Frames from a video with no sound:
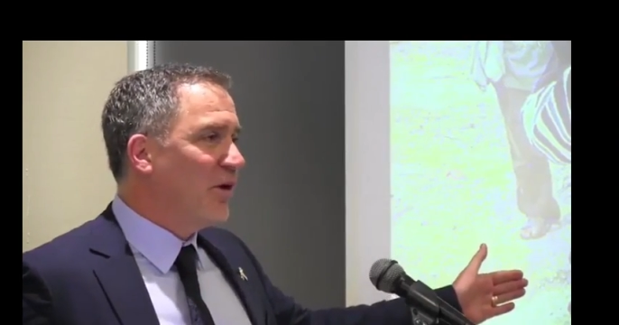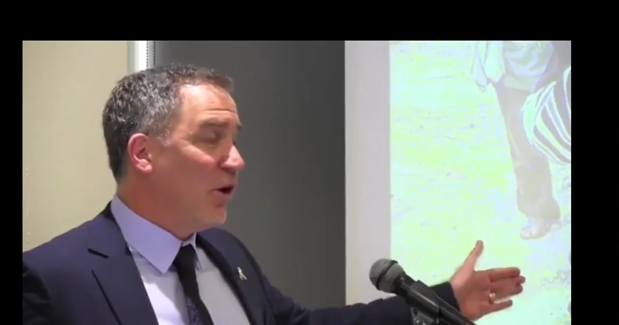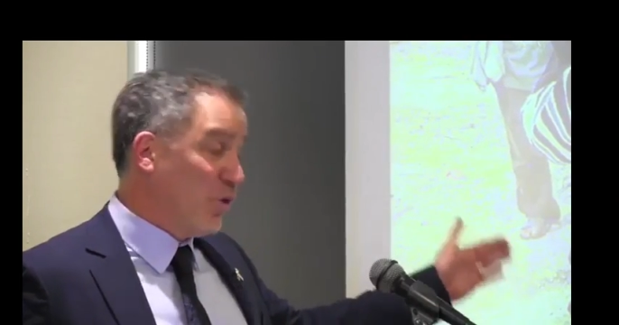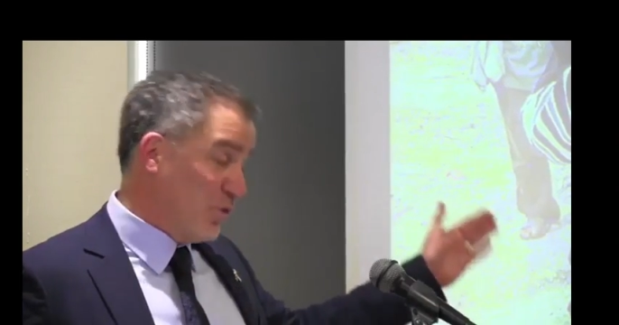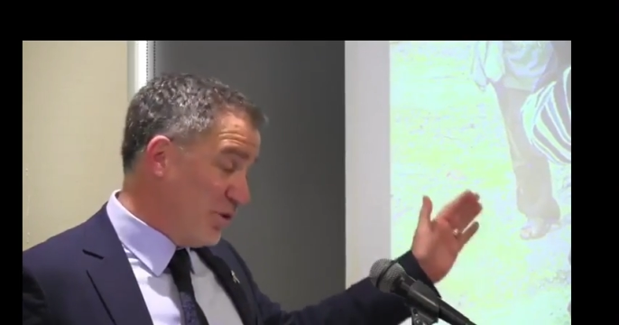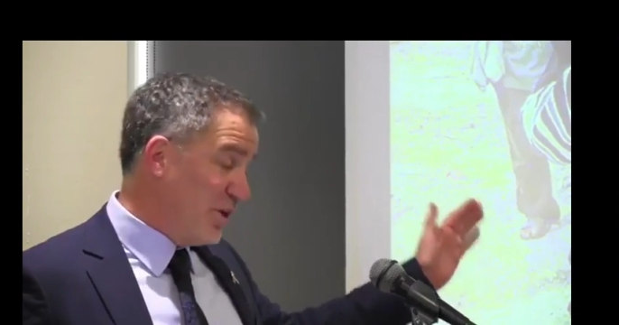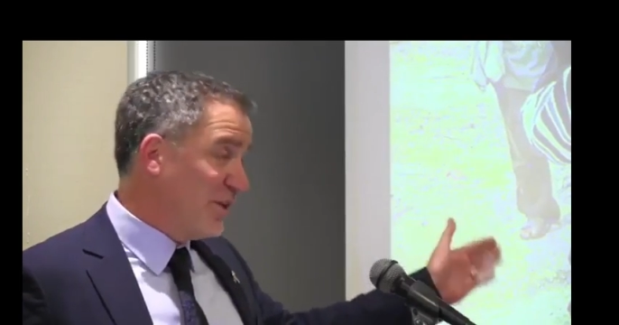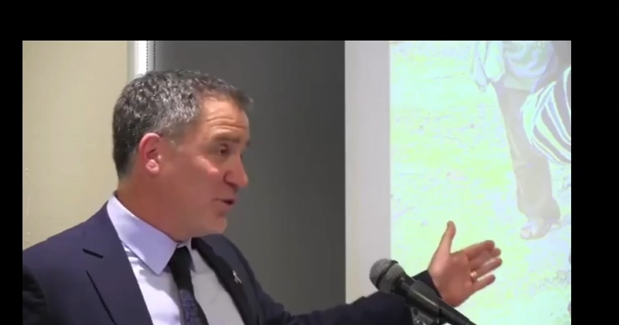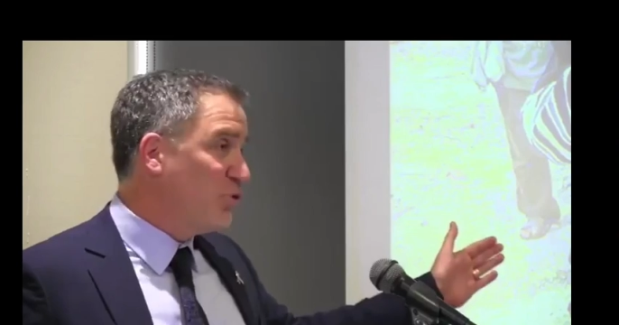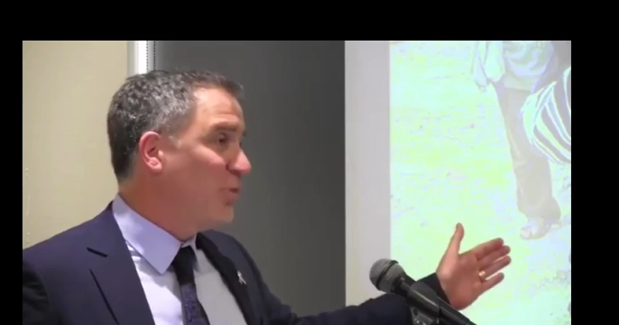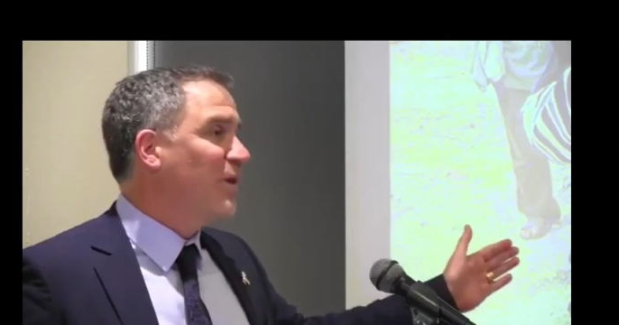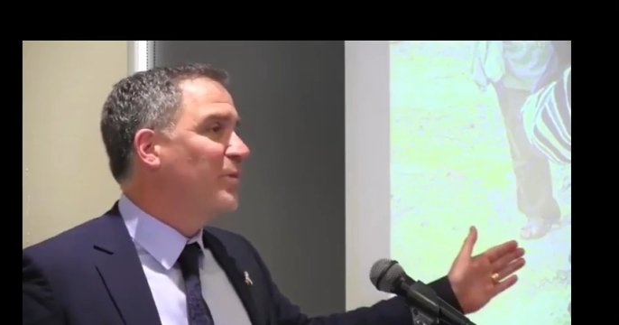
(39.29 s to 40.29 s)
or nearly
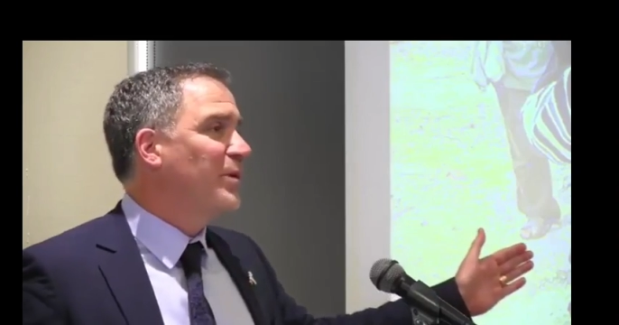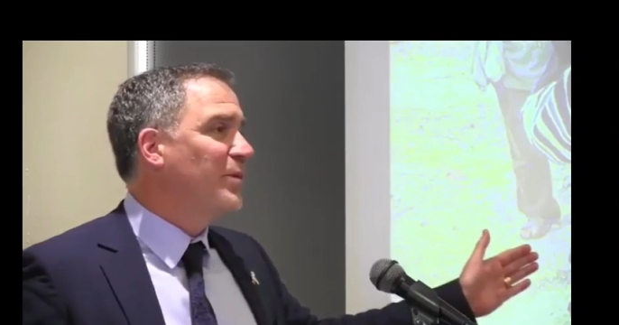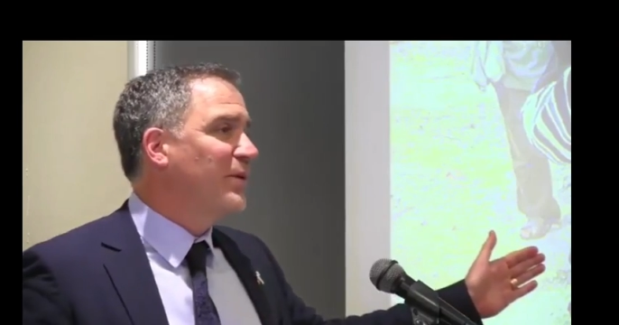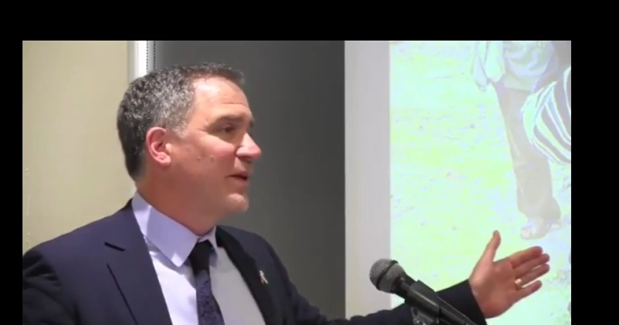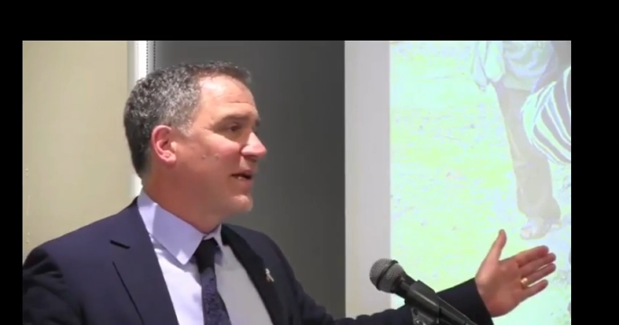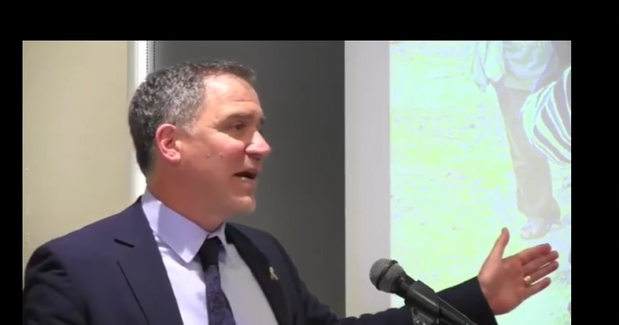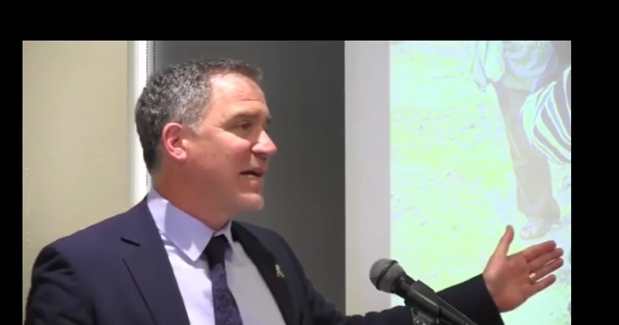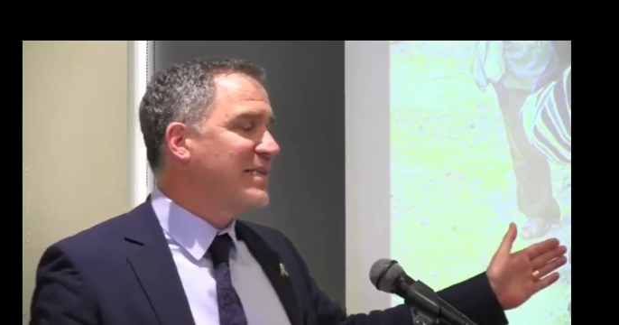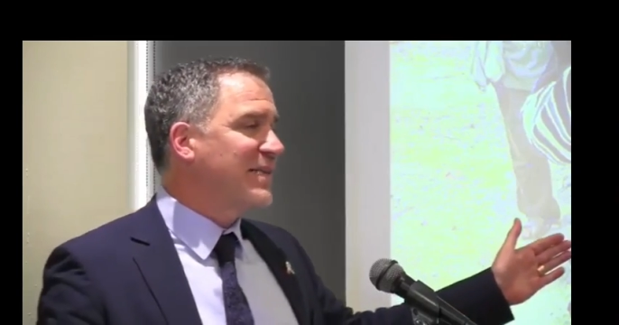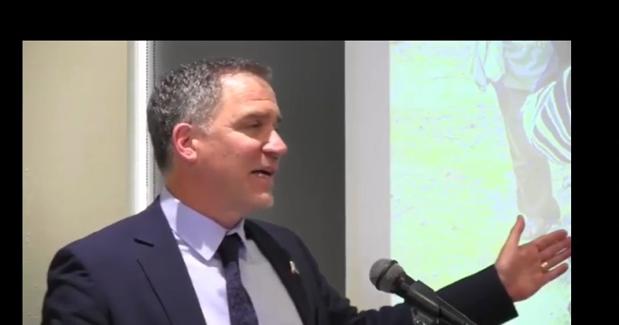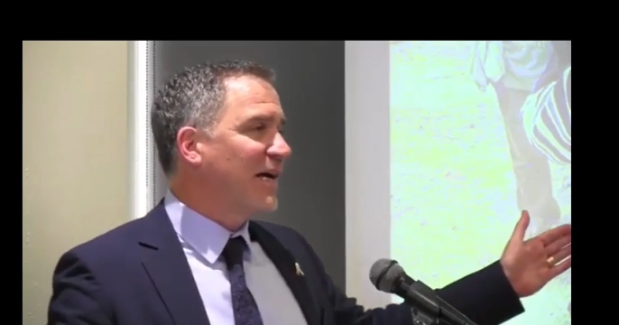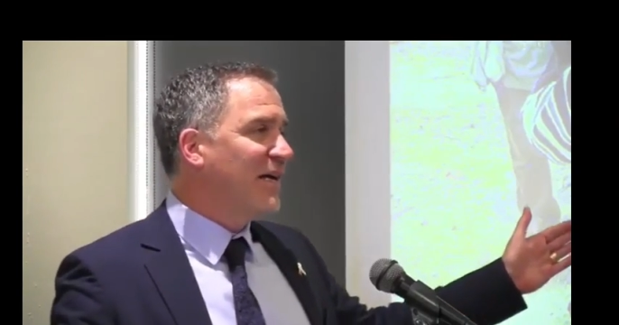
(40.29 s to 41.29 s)
2 million people in
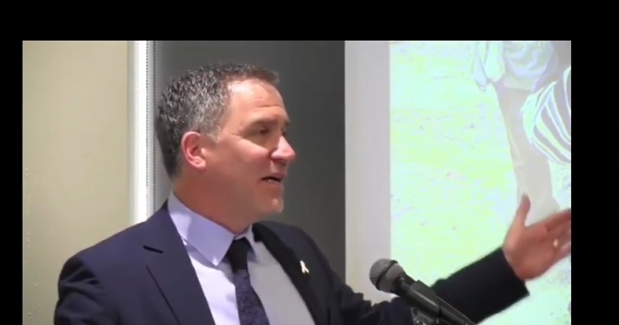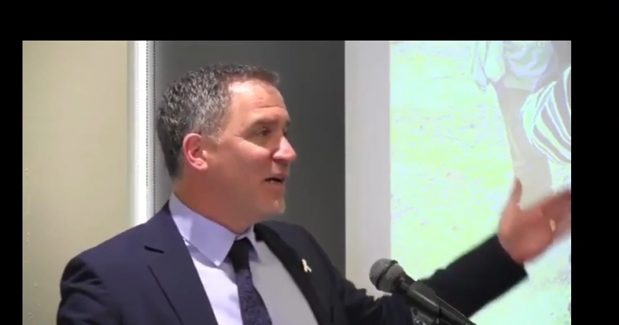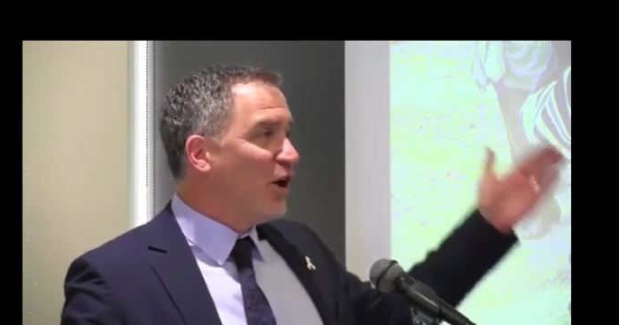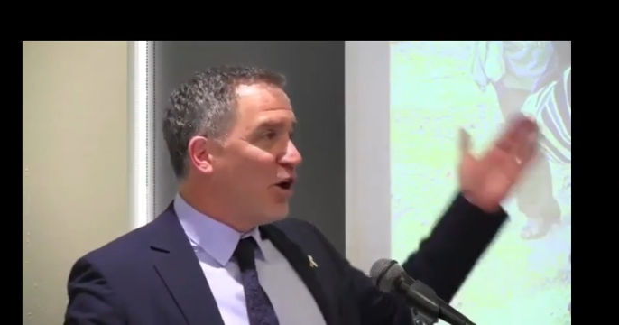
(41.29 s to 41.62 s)
Gaza,